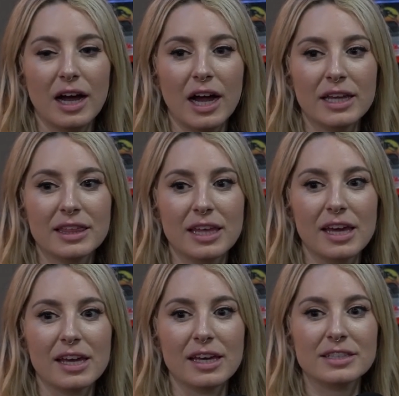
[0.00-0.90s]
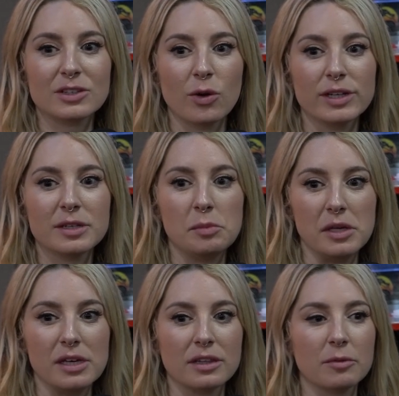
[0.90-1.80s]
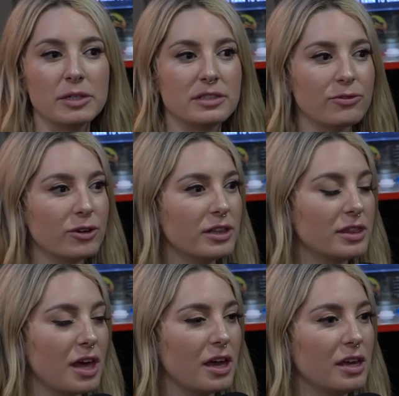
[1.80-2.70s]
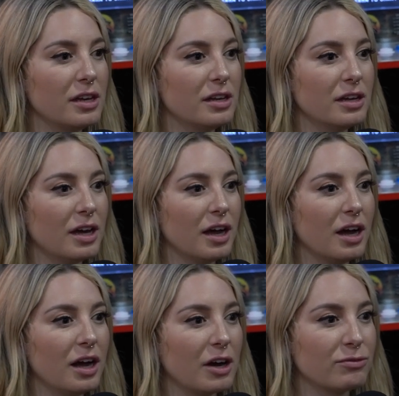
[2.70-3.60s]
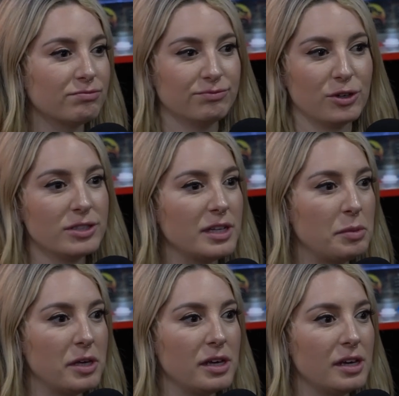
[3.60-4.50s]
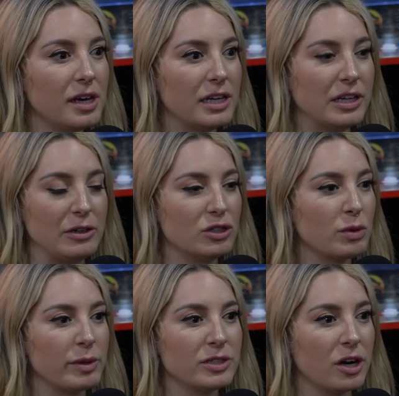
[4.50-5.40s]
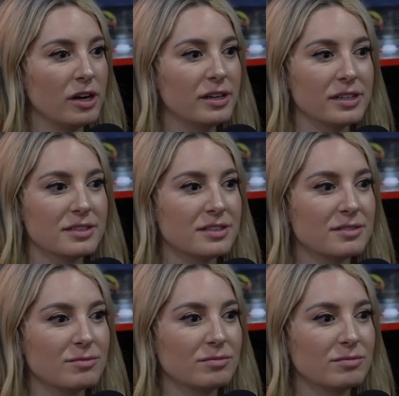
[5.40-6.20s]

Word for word: I think it's going to be a little bit different than uh, our first EP and, and just where we started because